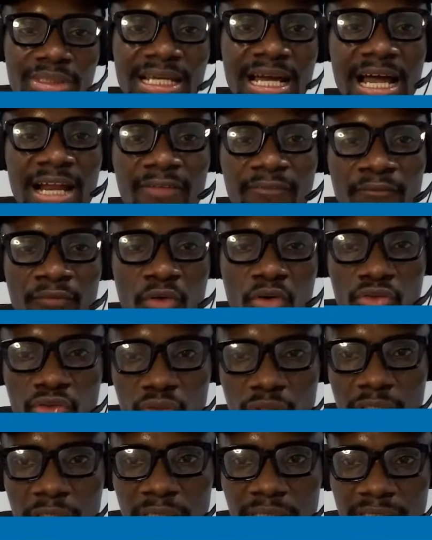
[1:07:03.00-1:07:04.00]
that
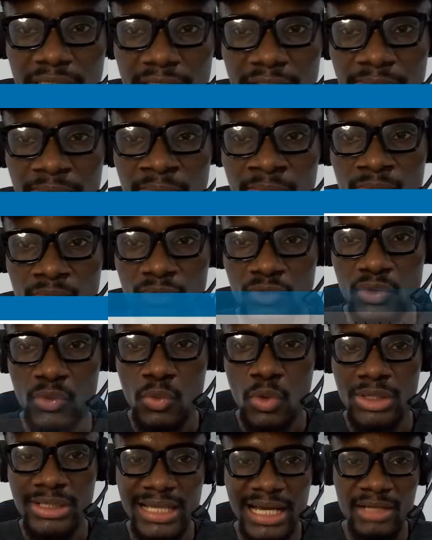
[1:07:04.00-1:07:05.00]
functionality. So
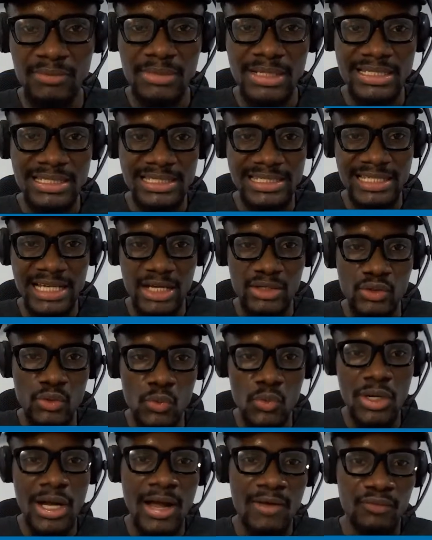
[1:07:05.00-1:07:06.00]
what that means is that you
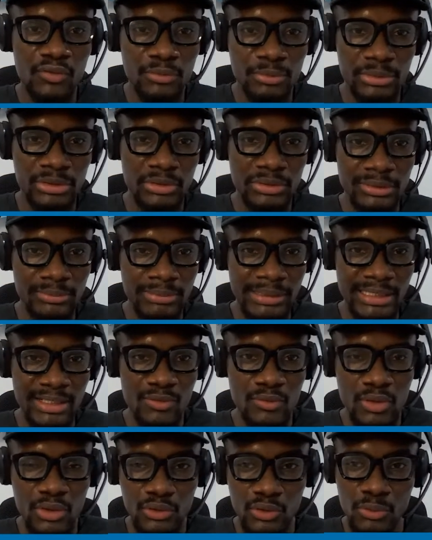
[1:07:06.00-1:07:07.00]
will have to be
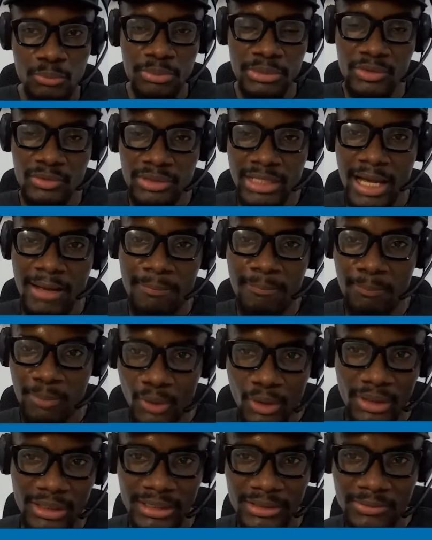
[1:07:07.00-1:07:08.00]
the one to build that
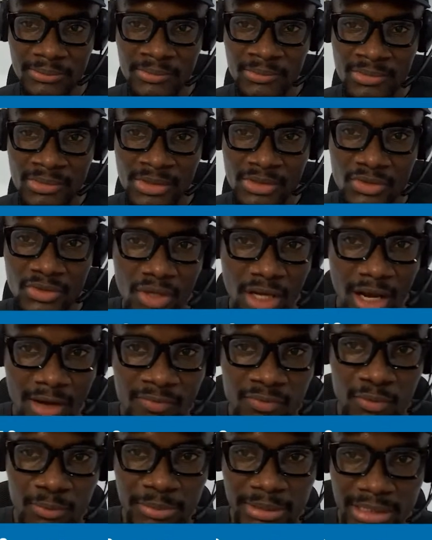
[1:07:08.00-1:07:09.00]
plugin. So you
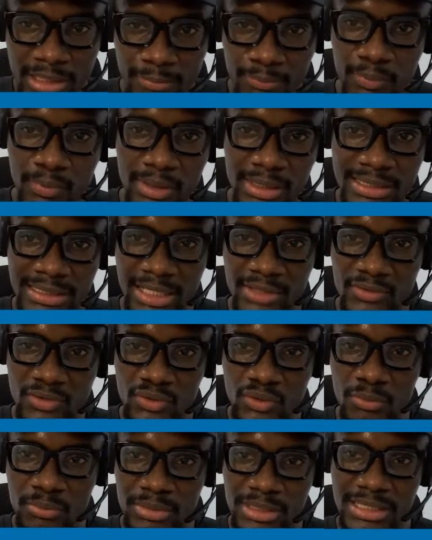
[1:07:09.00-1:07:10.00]
have to build a plugin that's
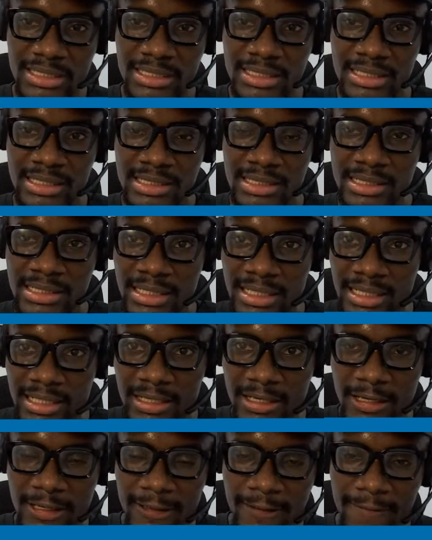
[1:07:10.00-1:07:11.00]
going to bring
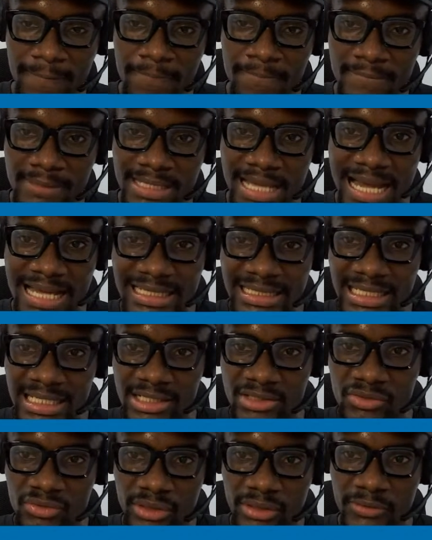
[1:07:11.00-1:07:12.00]
that
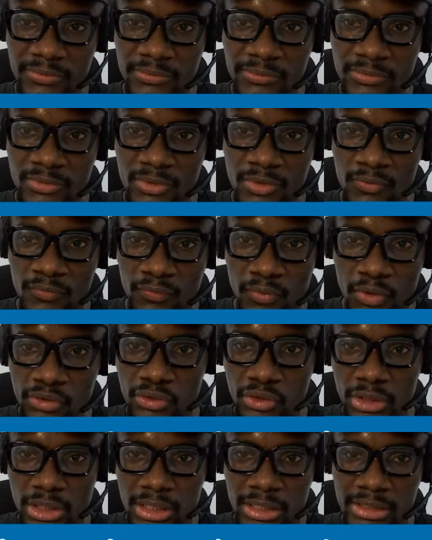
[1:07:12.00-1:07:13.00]
link tree
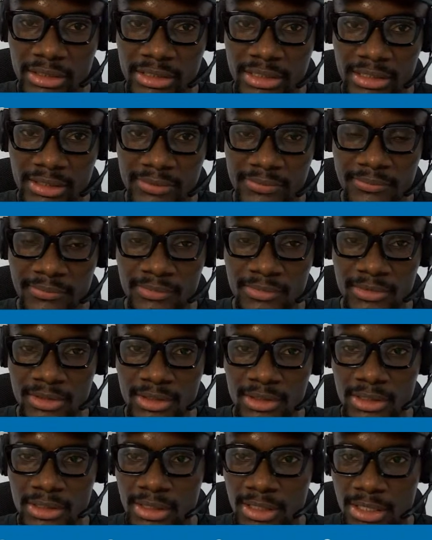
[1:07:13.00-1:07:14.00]
functionality
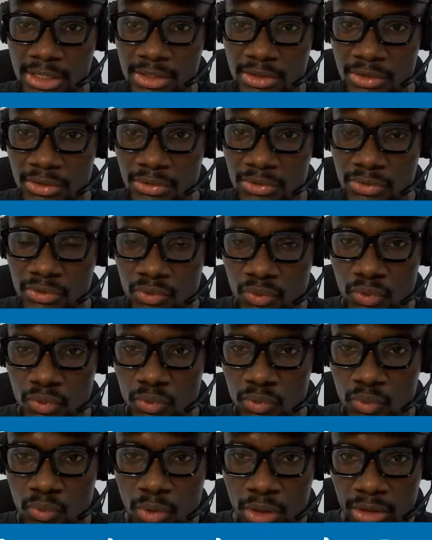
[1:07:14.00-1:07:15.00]

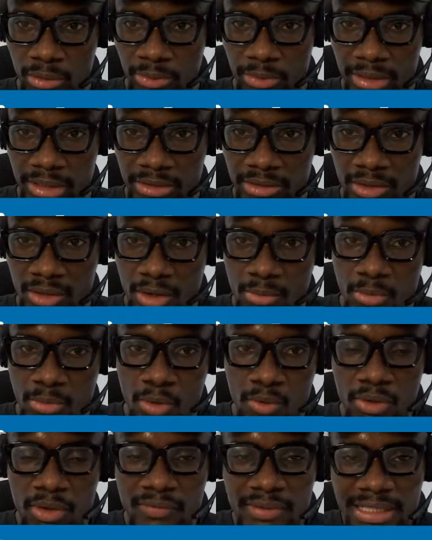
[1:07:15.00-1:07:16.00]
into WordPress. But
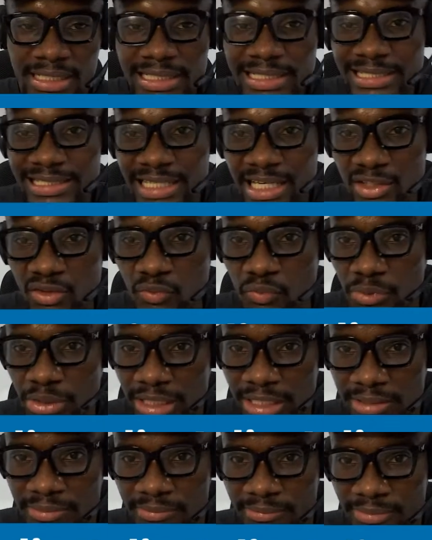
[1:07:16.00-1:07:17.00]
one of the easiest
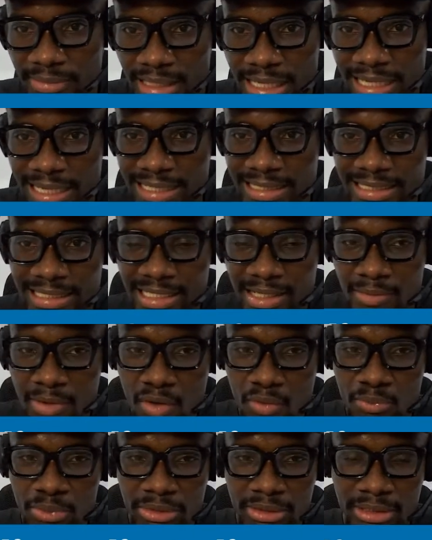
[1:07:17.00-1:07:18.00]
way I can think
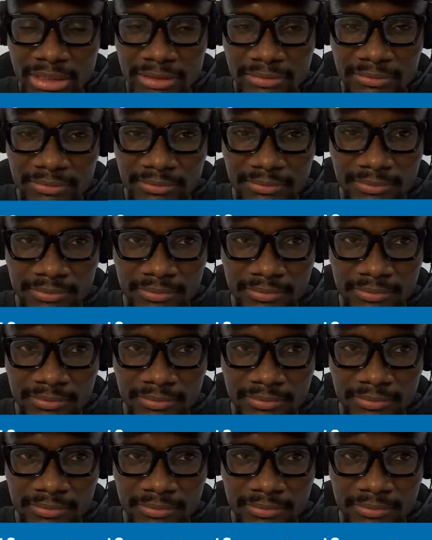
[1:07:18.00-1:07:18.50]
about building